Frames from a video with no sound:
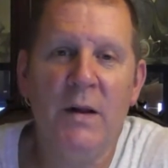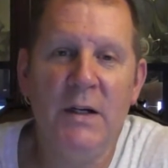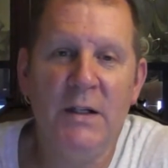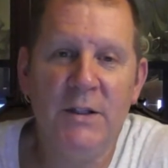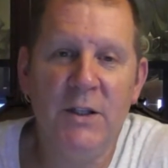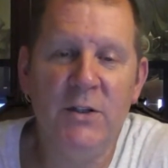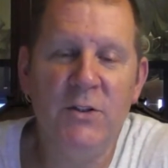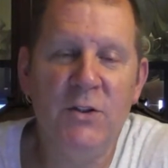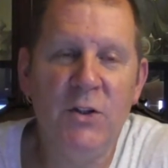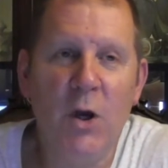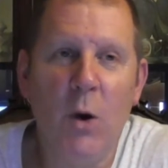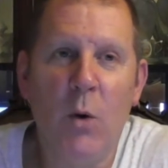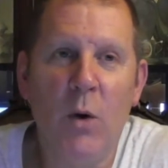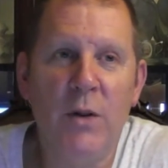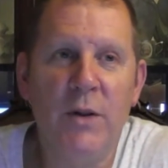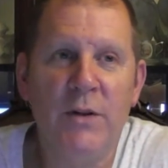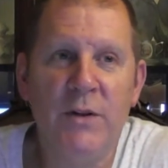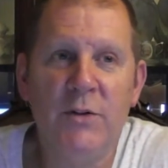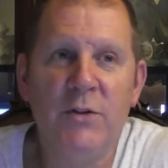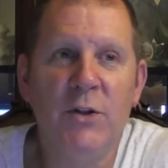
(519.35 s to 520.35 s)
There's no
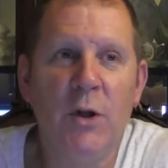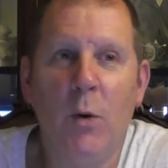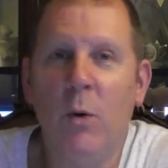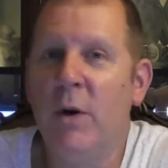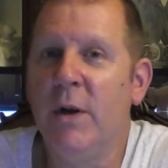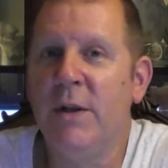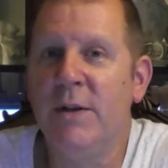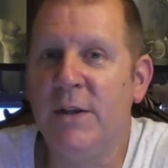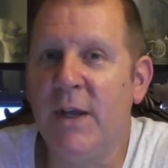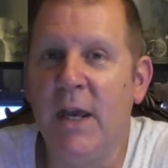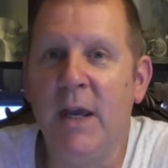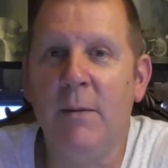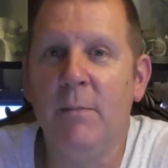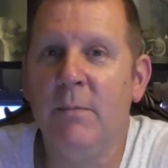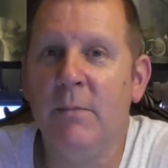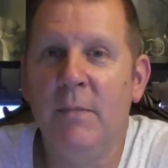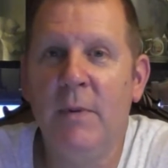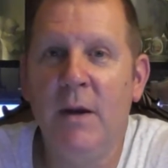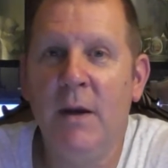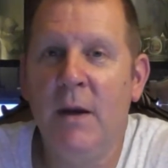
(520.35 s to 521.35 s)
other there's no other team
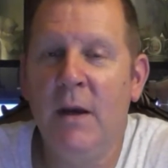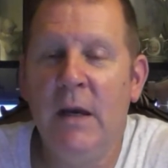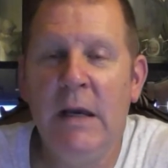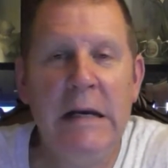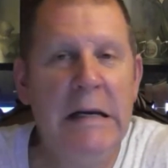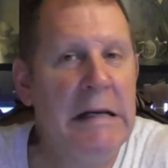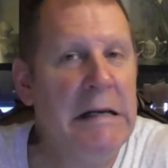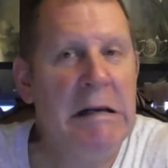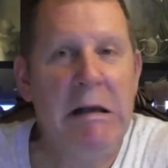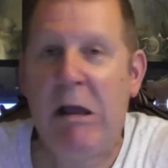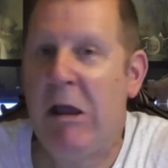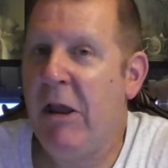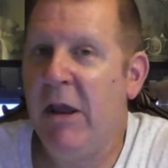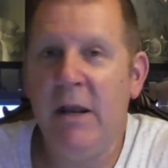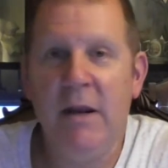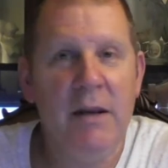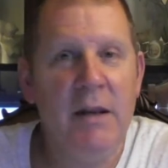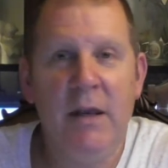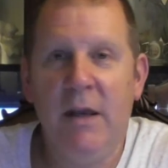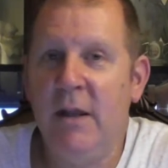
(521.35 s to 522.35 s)

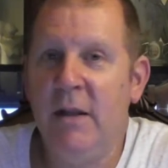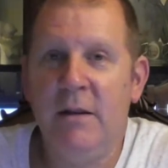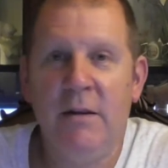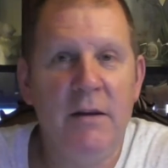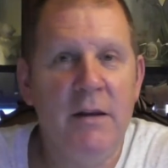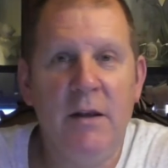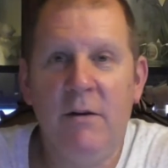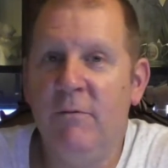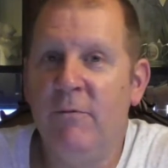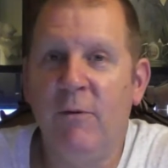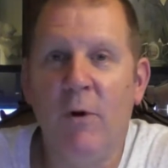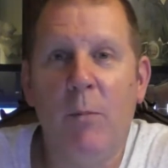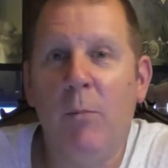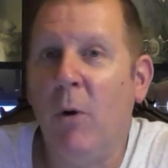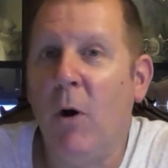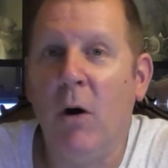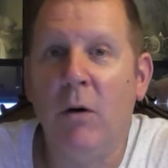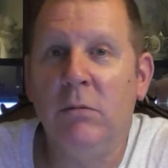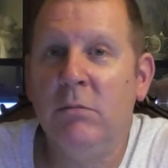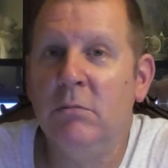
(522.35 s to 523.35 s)
in in in
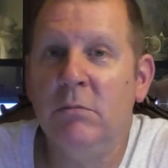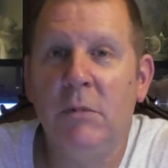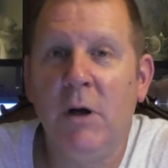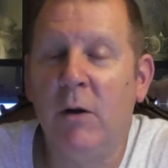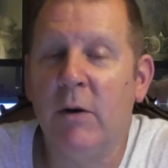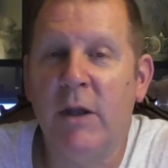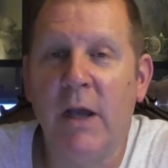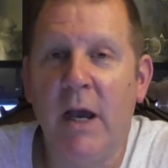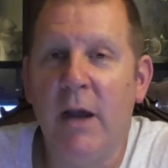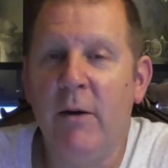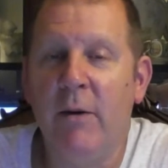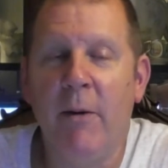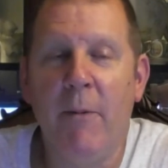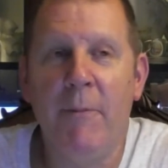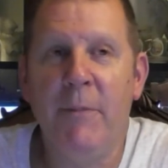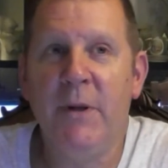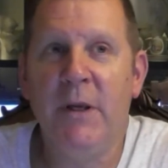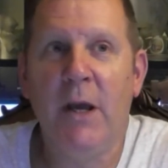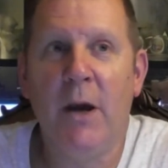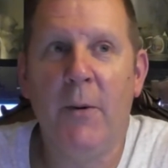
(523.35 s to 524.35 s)
football. Okay,
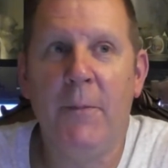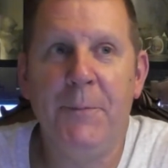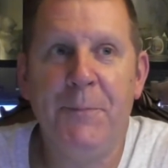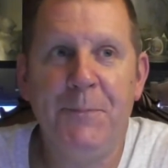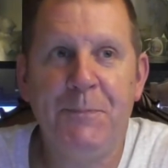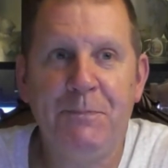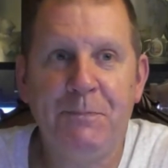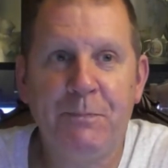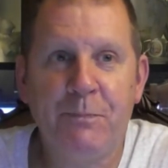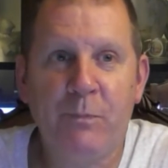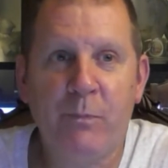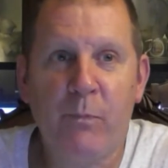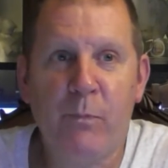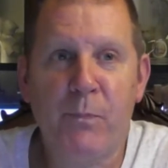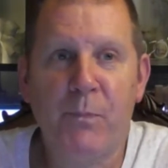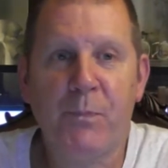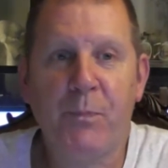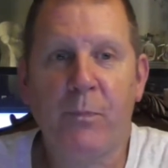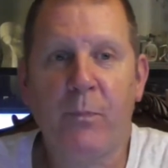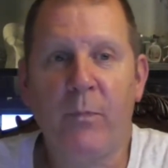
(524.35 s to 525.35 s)
you know,
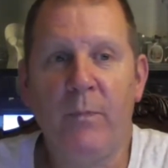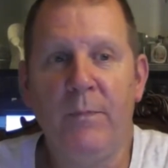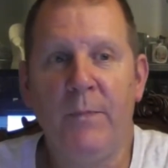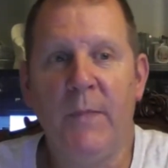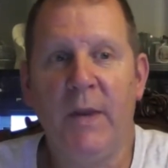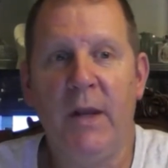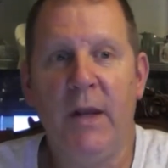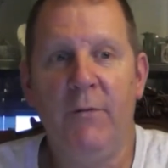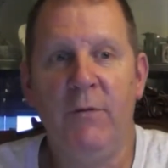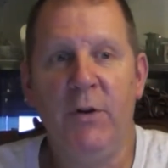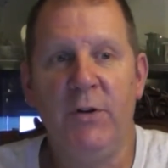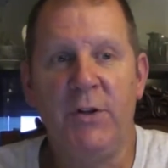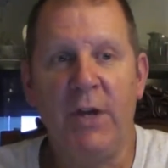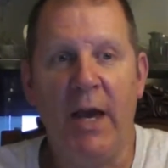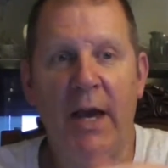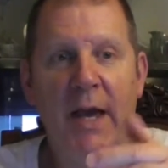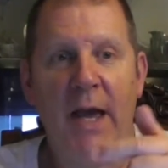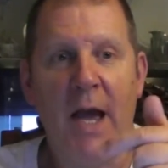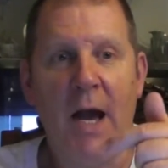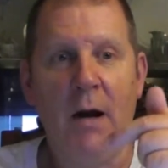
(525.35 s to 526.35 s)
if you
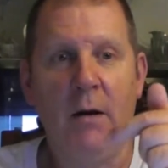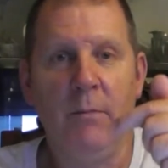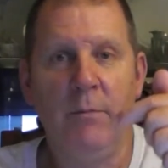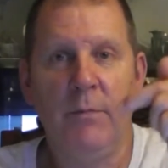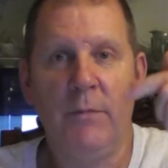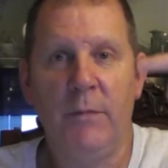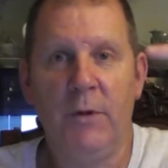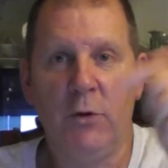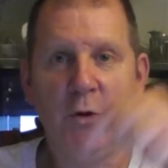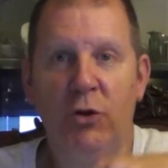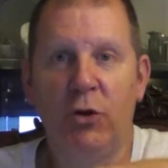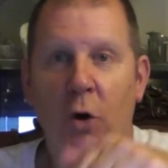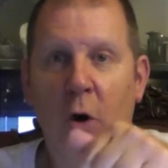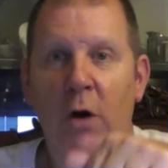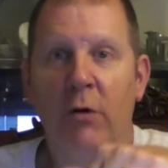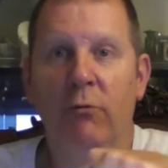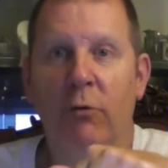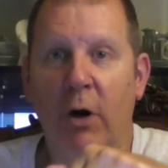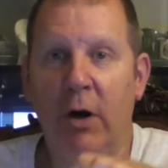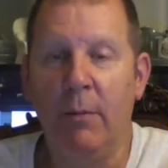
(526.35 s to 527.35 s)
take out their
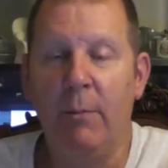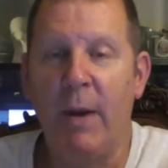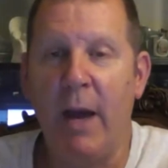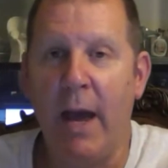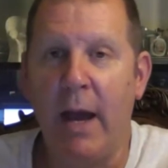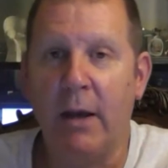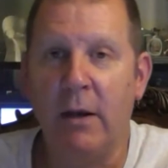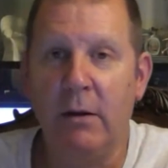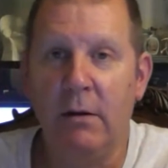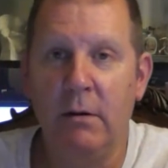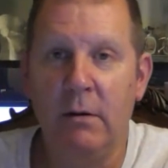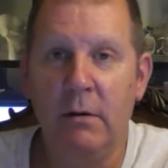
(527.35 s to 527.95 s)
starting running back,